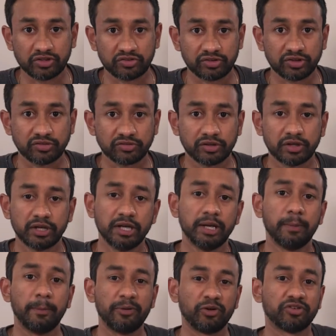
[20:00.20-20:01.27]
change,
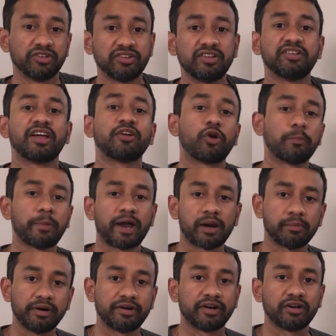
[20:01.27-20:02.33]
because this is a
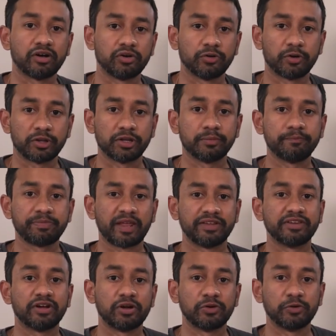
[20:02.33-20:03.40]
non-parametric algorithm and
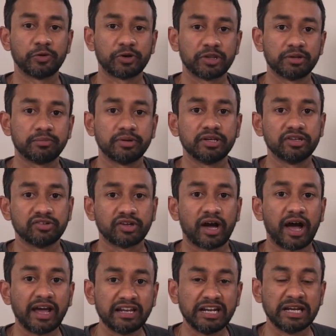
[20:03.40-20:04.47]
the algorithm is
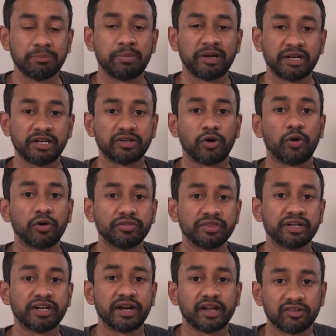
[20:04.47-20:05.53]
highly dependent on the
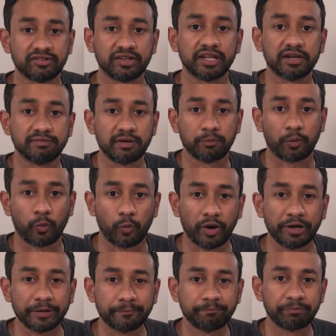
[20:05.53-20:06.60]
dataset that we
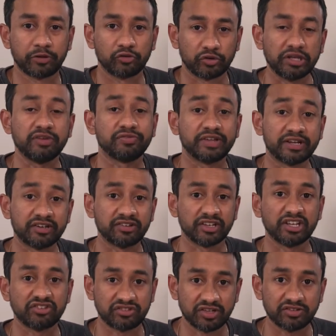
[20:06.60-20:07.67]
provide. So if there is
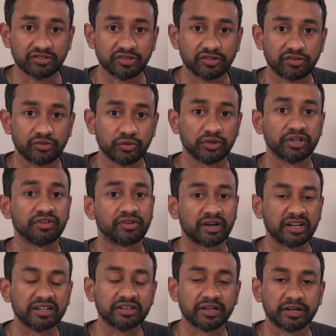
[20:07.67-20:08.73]
any changes to the
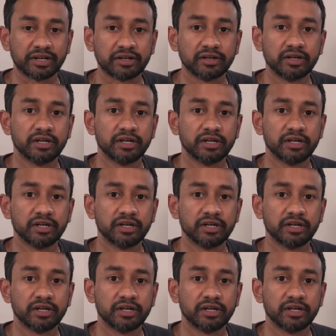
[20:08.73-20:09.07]
training data,